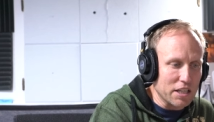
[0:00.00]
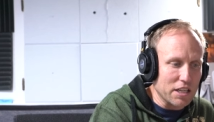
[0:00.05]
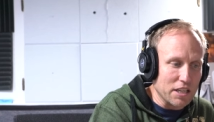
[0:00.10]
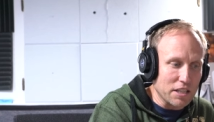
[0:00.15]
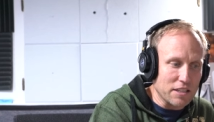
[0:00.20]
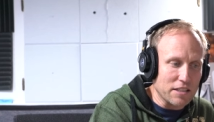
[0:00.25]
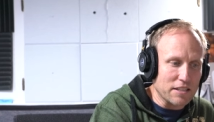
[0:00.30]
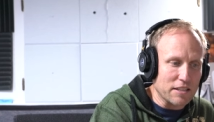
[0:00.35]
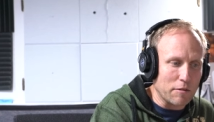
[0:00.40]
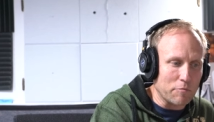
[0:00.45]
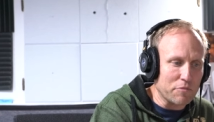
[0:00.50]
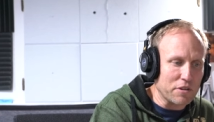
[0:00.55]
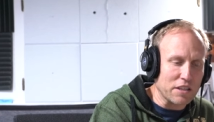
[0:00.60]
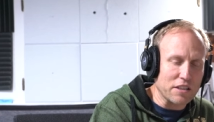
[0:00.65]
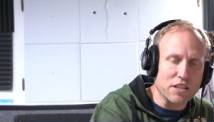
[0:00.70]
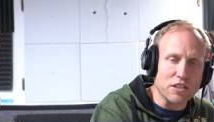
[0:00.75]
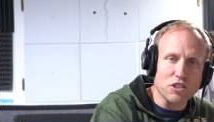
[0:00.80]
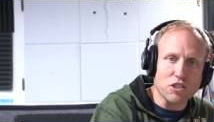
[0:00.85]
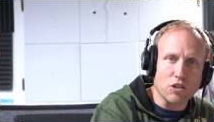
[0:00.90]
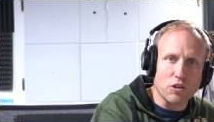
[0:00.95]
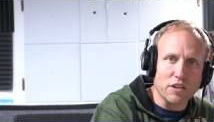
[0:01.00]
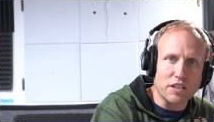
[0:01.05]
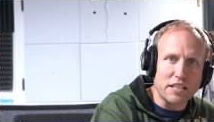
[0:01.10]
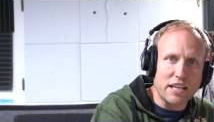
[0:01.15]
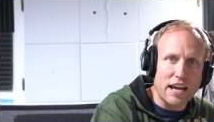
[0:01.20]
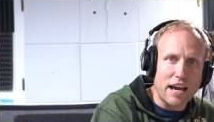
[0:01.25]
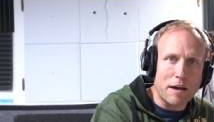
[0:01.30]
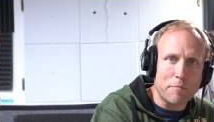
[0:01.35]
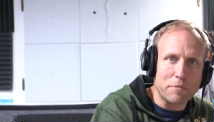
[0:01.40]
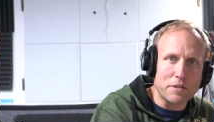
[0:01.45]
is something that's going
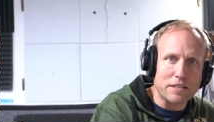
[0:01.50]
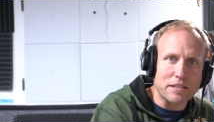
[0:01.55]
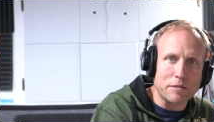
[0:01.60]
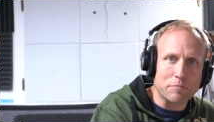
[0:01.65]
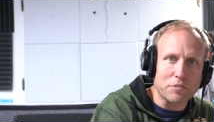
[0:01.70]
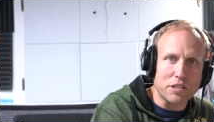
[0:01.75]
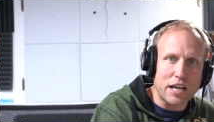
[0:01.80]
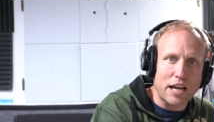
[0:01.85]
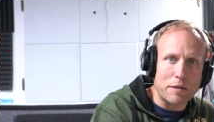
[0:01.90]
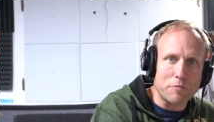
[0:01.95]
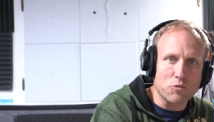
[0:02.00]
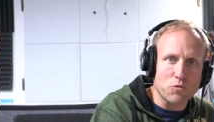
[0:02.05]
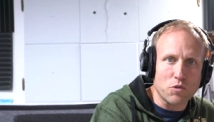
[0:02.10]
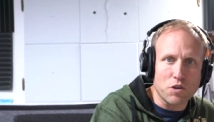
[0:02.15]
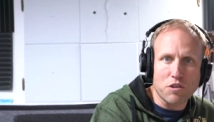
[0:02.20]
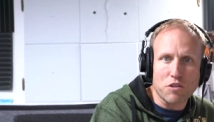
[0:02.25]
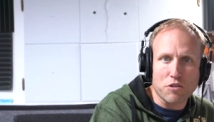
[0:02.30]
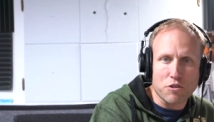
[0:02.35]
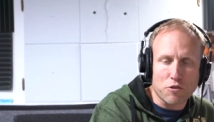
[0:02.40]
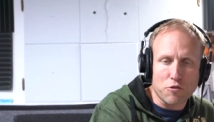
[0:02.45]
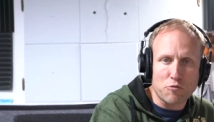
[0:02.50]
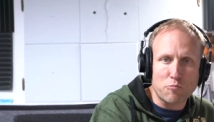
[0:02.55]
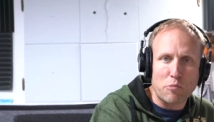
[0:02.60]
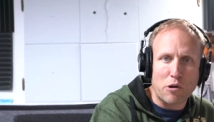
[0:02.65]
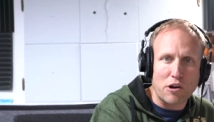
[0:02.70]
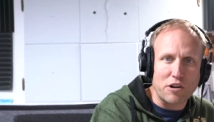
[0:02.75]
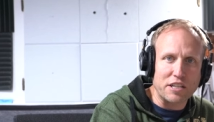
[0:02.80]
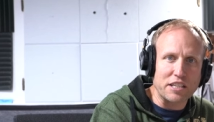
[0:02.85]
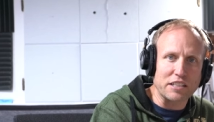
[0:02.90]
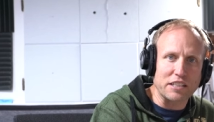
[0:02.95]
to happen sometimes with
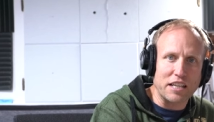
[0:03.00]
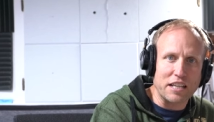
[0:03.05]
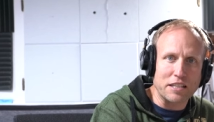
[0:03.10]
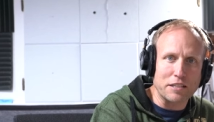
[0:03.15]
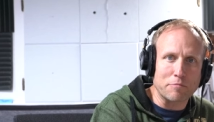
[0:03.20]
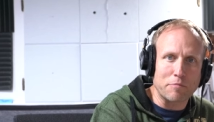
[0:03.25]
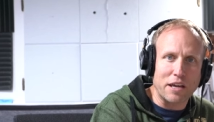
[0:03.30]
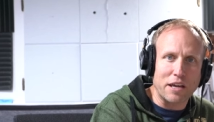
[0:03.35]
third-party lens